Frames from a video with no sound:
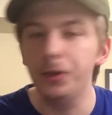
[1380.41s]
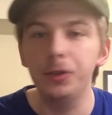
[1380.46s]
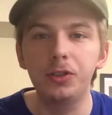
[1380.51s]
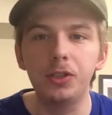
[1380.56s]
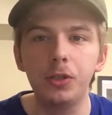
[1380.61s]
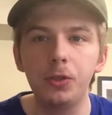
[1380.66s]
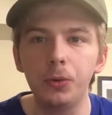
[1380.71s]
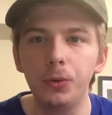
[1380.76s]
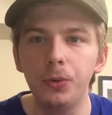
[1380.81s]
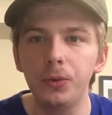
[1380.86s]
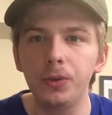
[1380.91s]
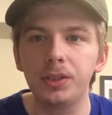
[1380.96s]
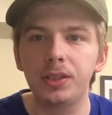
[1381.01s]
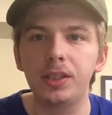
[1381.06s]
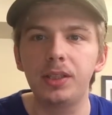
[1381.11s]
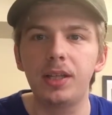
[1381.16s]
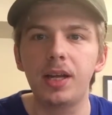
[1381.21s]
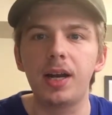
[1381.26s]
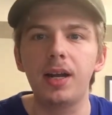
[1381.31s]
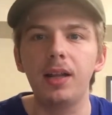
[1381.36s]
use the
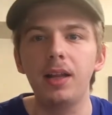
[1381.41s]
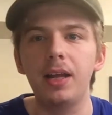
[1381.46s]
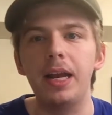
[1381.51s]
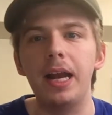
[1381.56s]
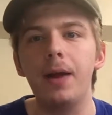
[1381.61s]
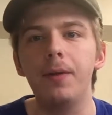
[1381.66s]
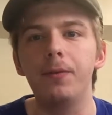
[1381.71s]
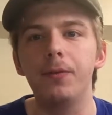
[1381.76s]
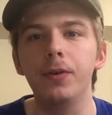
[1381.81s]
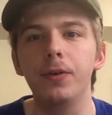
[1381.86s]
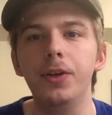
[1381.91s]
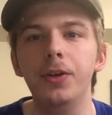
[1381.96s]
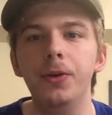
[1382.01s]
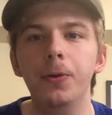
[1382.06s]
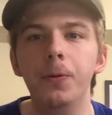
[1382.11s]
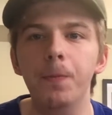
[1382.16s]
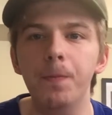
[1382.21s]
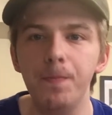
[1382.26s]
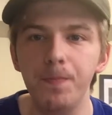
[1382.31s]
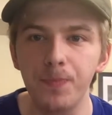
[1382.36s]
tools that I laid out for
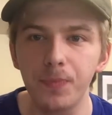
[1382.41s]
you